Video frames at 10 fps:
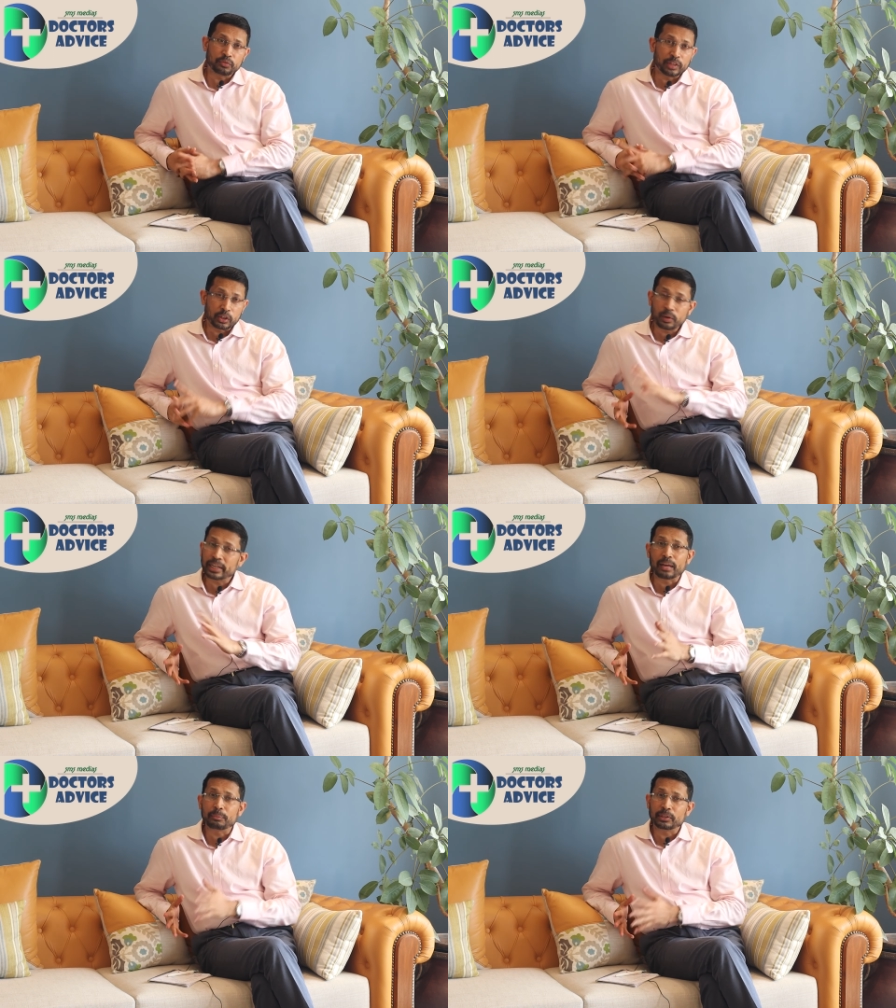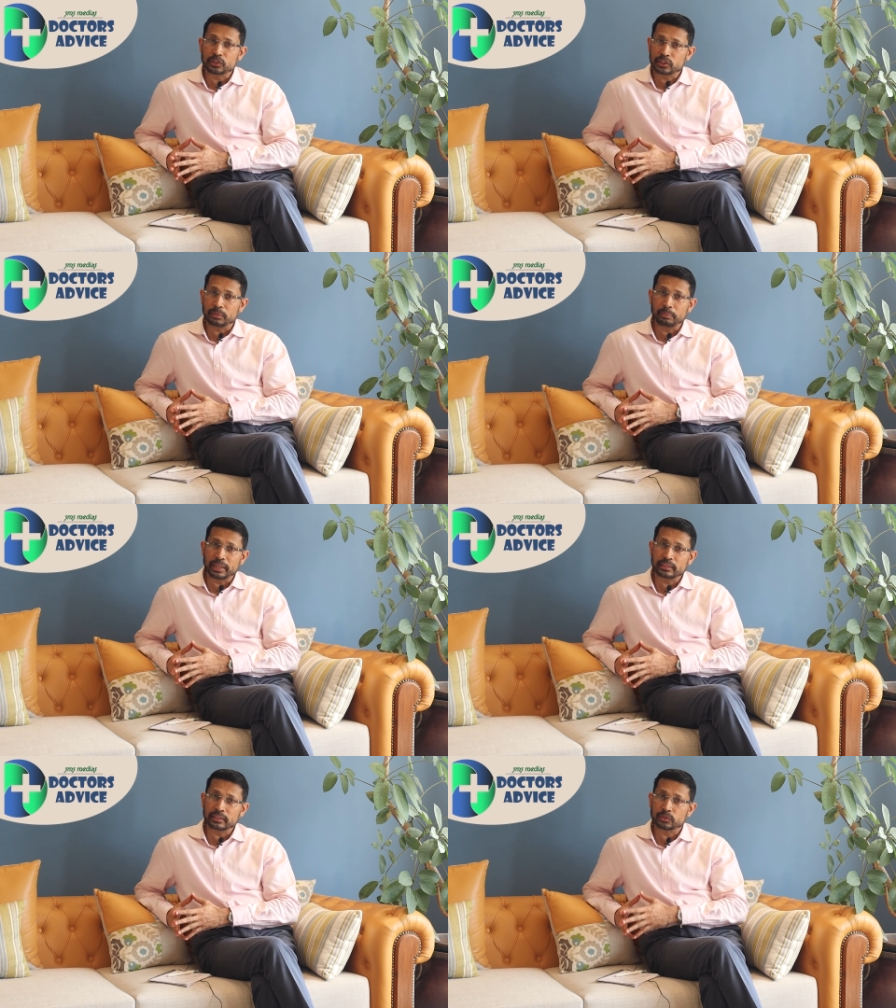we are quite happy to see
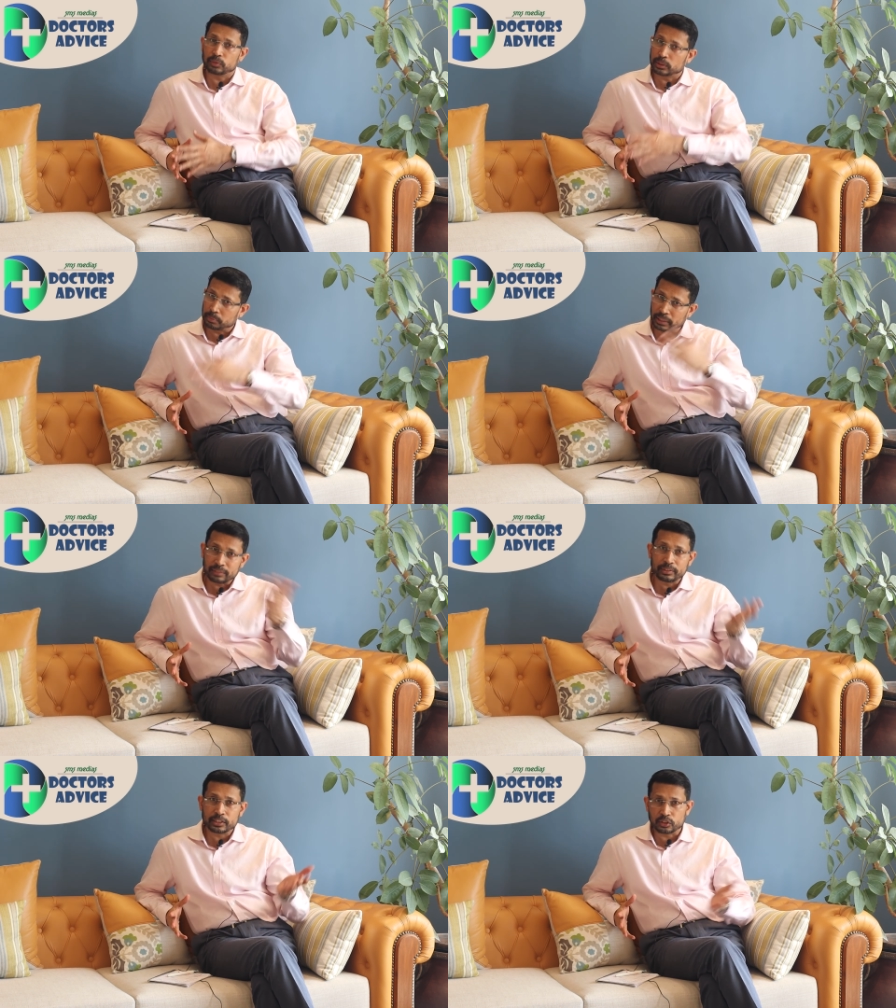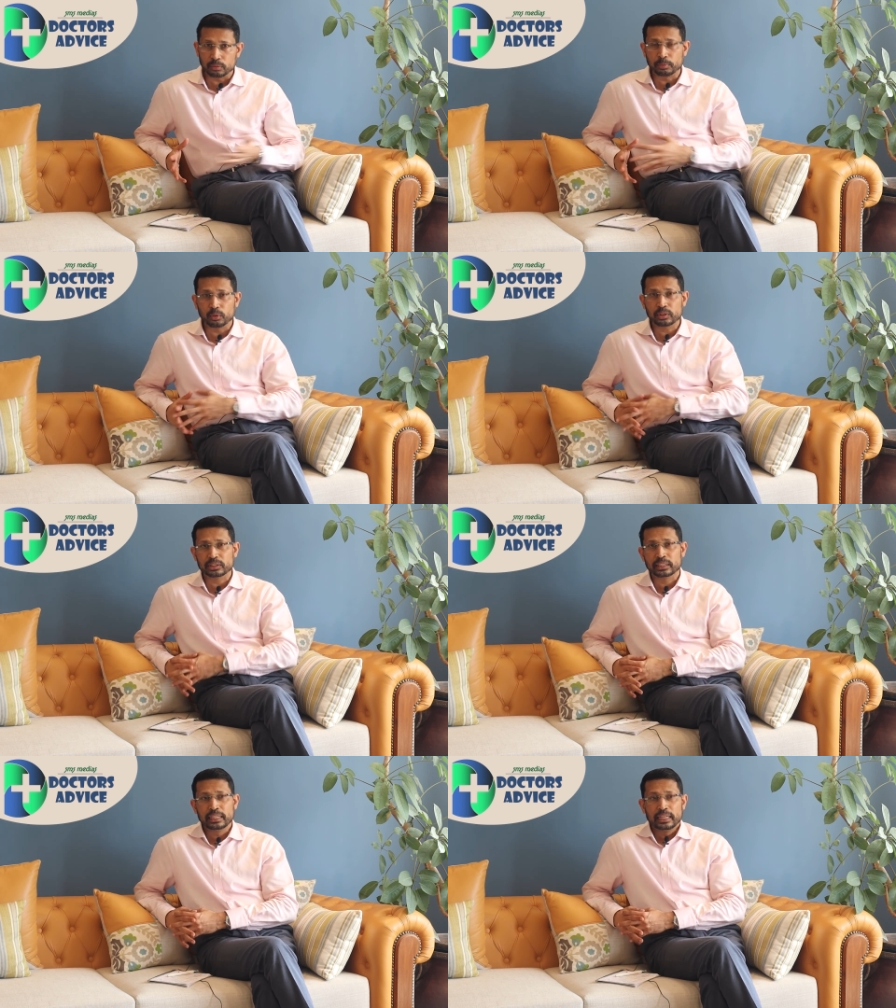patients with previous reports